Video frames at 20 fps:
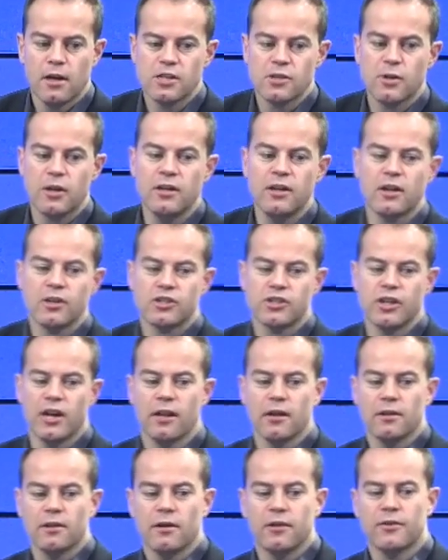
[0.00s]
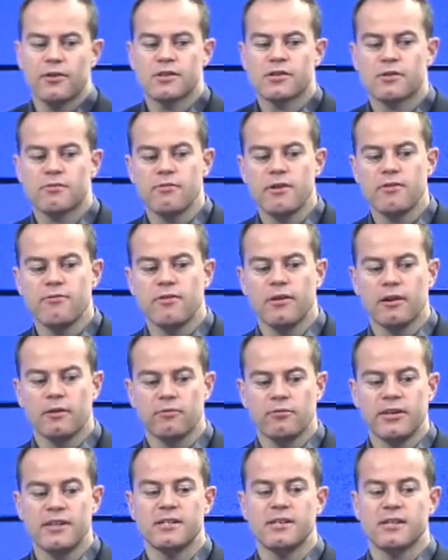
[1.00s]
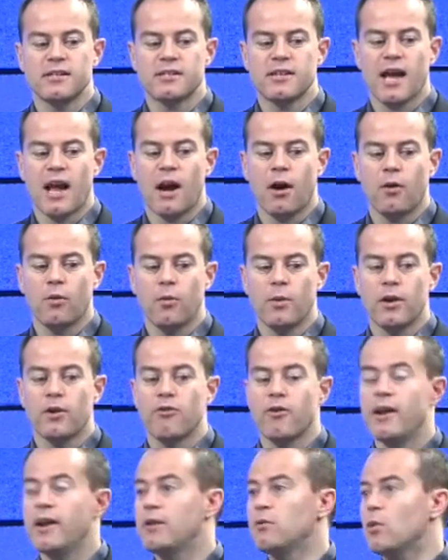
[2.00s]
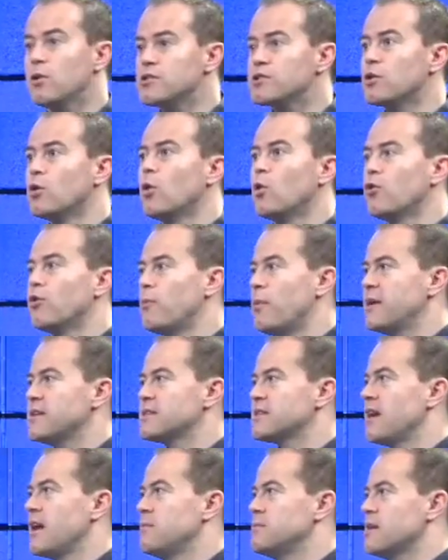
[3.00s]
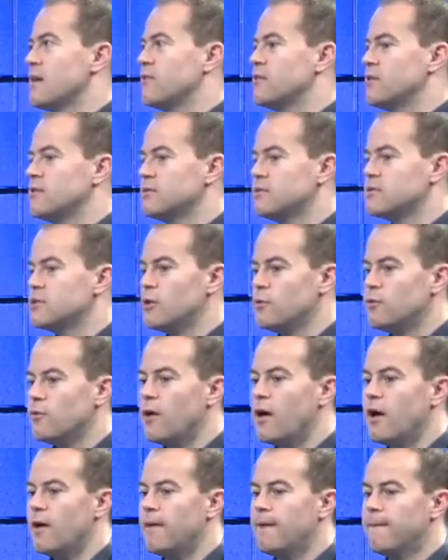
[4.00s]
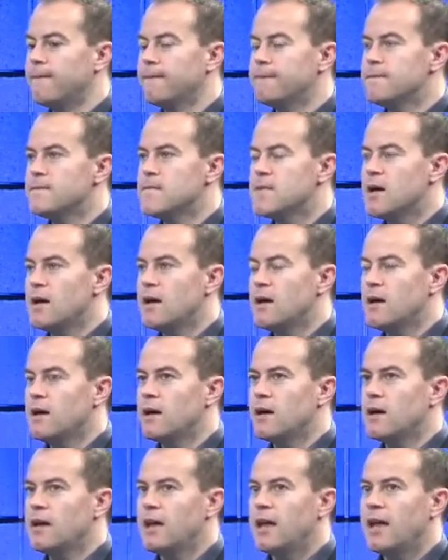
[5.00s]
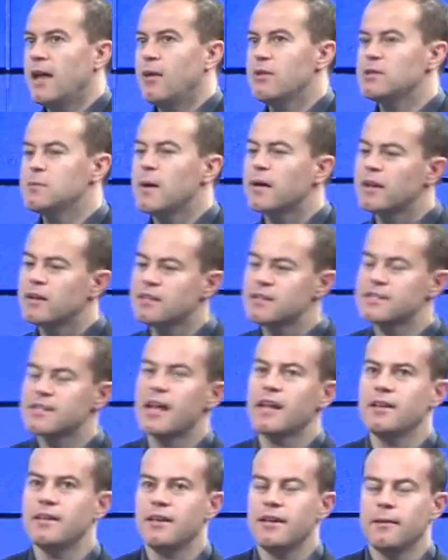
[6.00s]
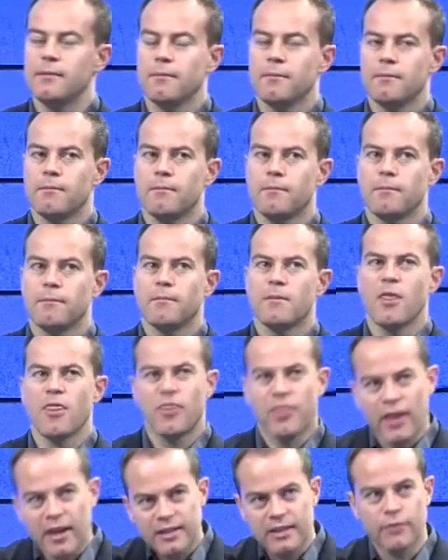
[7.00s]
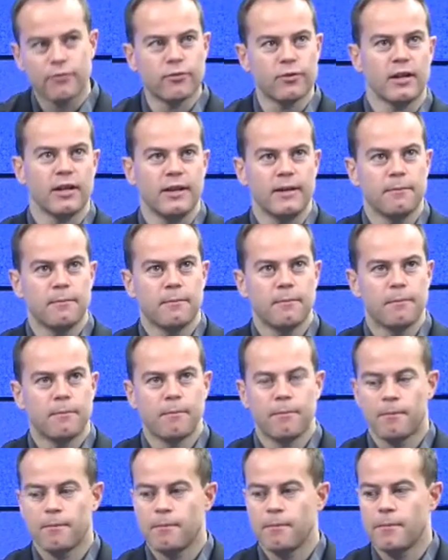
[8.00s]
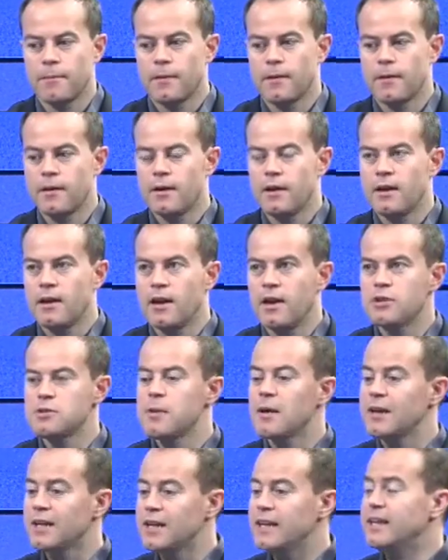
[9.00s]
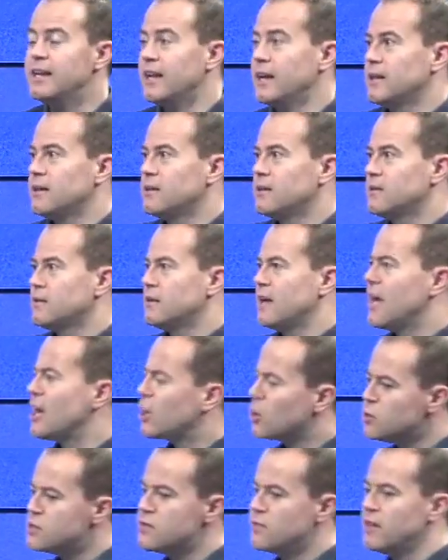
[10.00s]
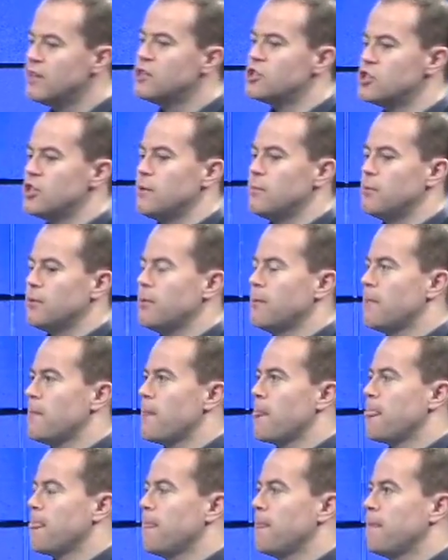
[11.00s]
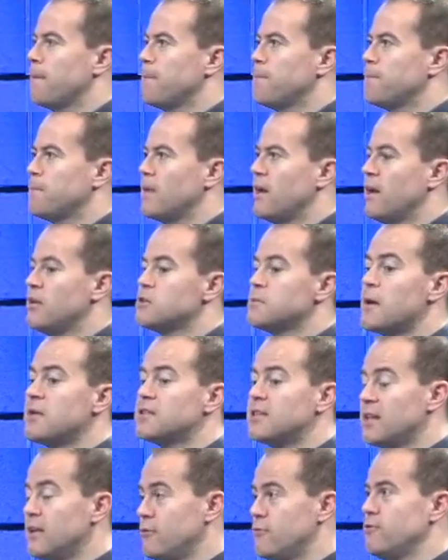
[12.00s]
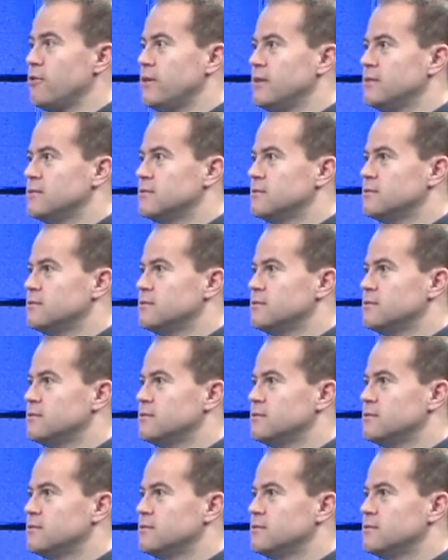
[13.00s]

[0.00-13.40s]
So in a nutshell, there's three real reasons how we created what's called the best games ever so far. It was about understanding. Think differently. It was about leading, inclusive leadership. It's about delivery.